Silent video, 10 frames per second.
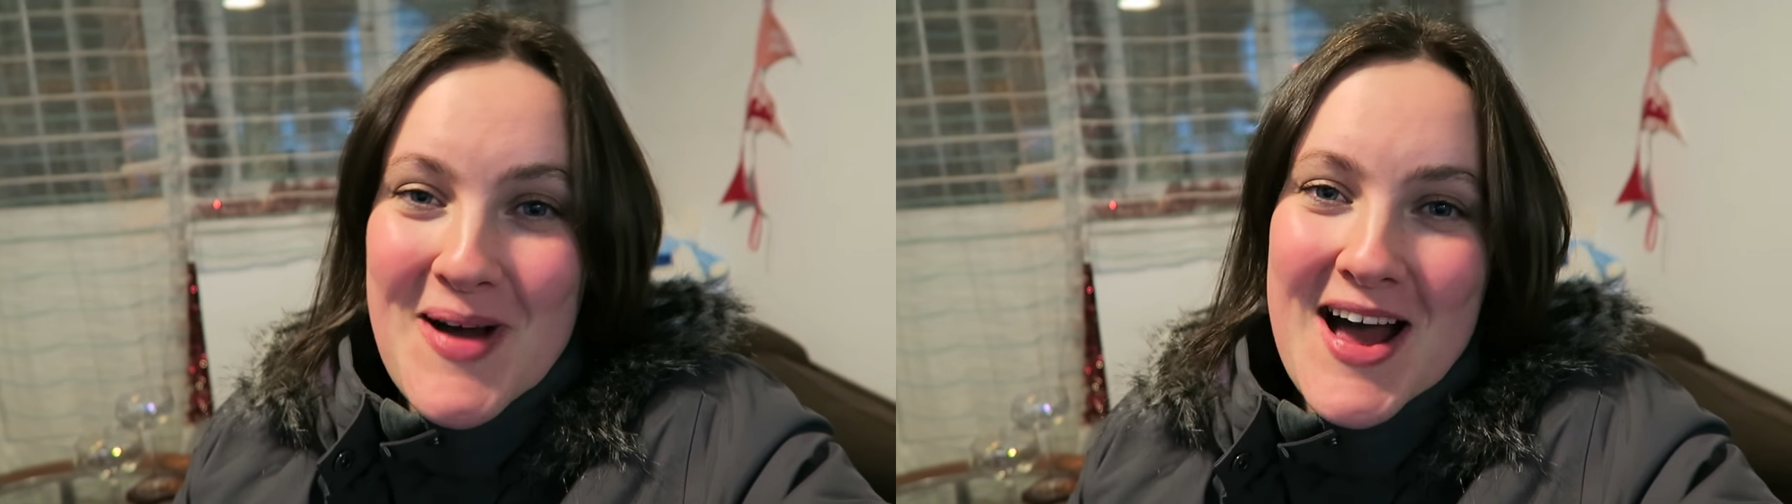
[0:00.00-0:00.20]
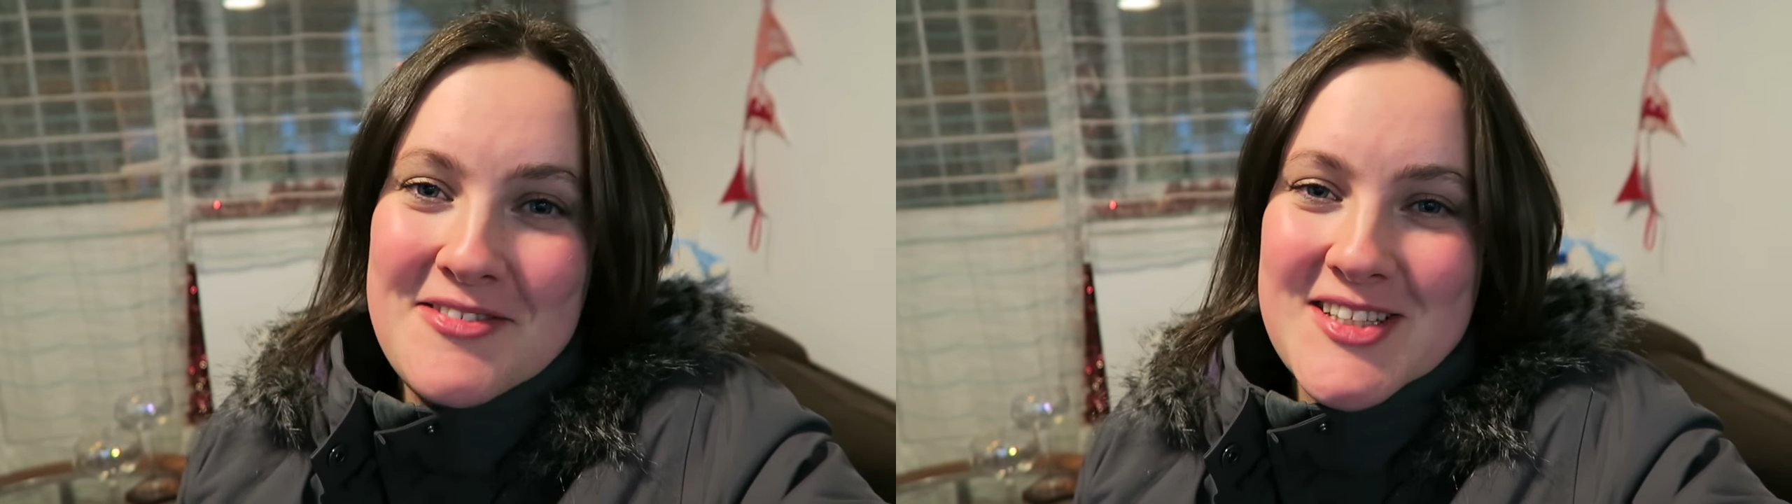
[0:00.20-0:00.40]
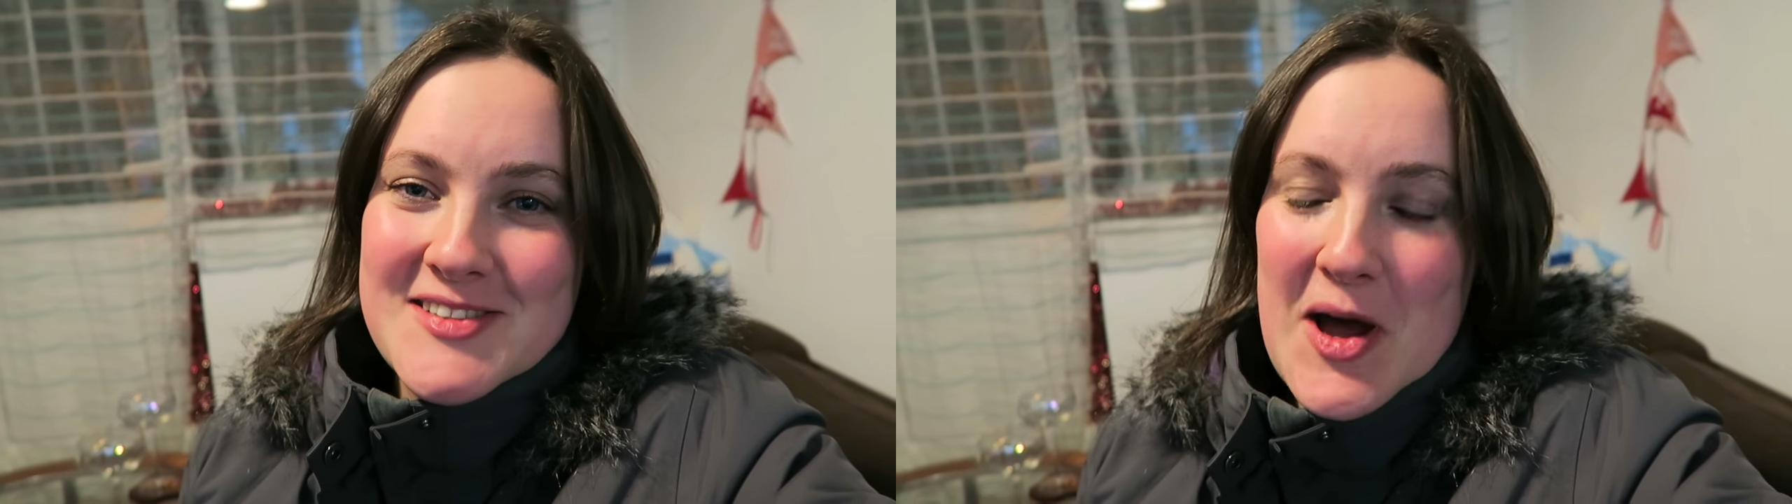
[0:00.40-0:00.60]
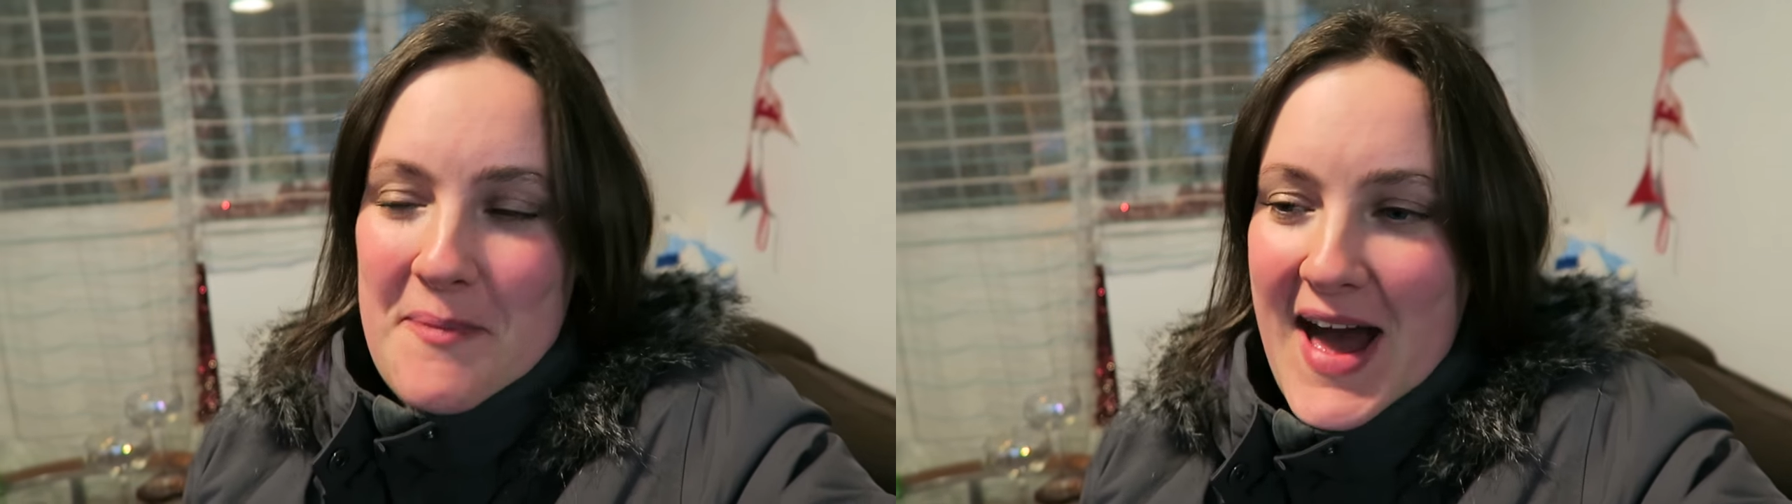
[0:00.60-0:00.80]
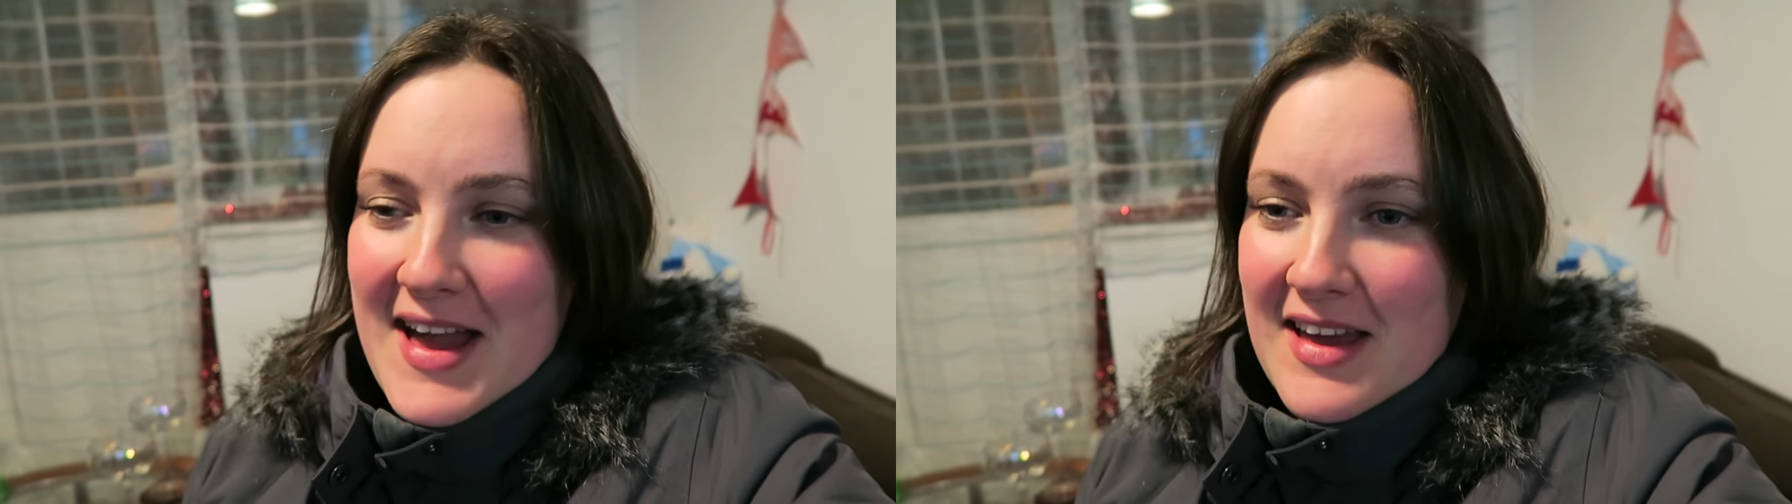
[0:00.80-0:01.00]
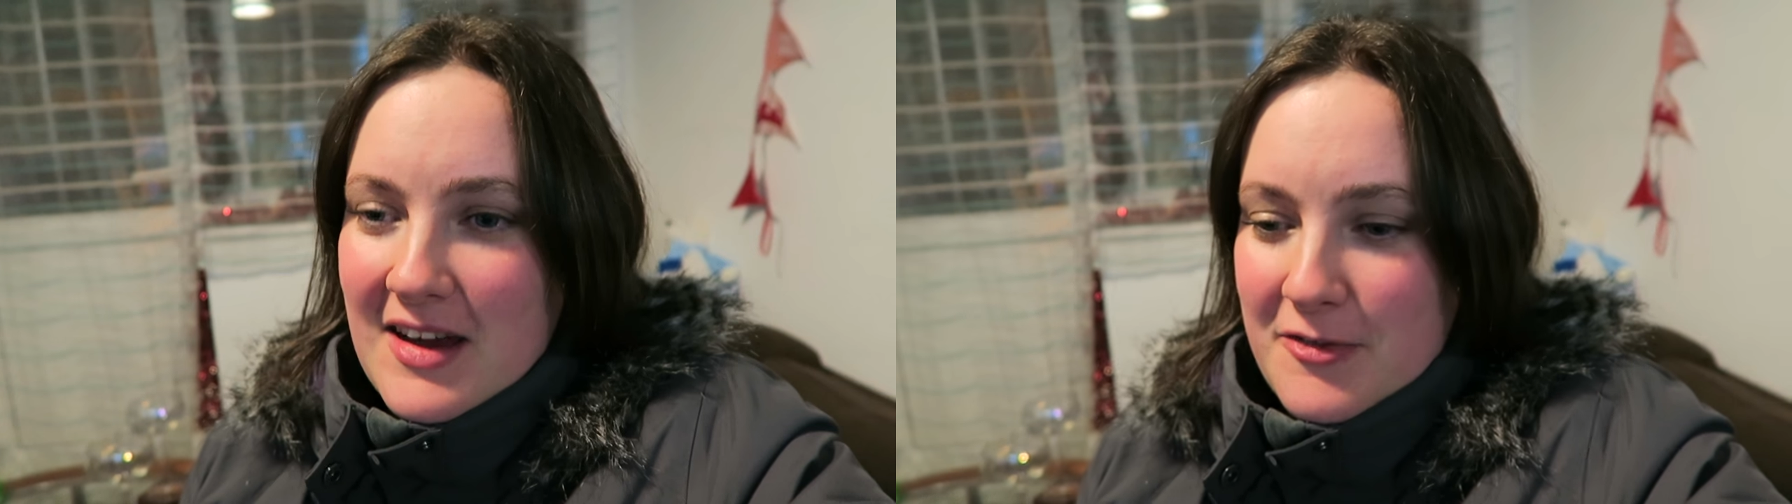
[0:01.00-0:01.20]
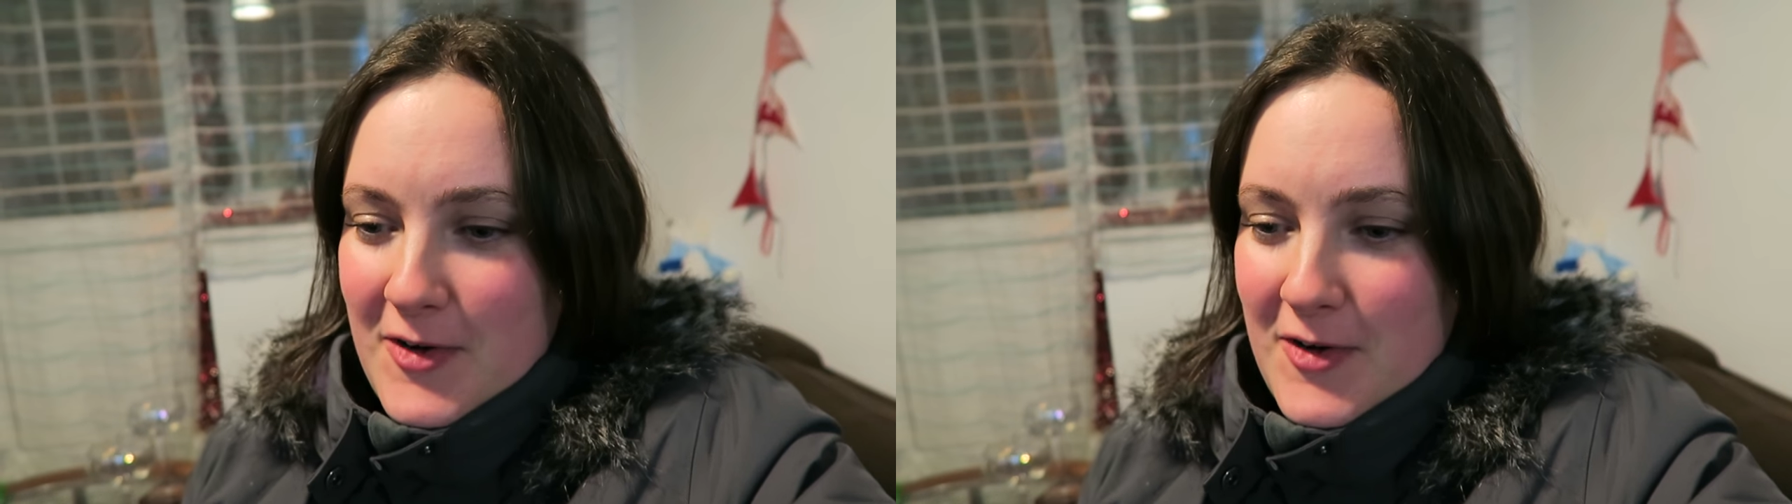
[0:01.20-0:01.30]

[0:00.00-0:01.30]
I've just got back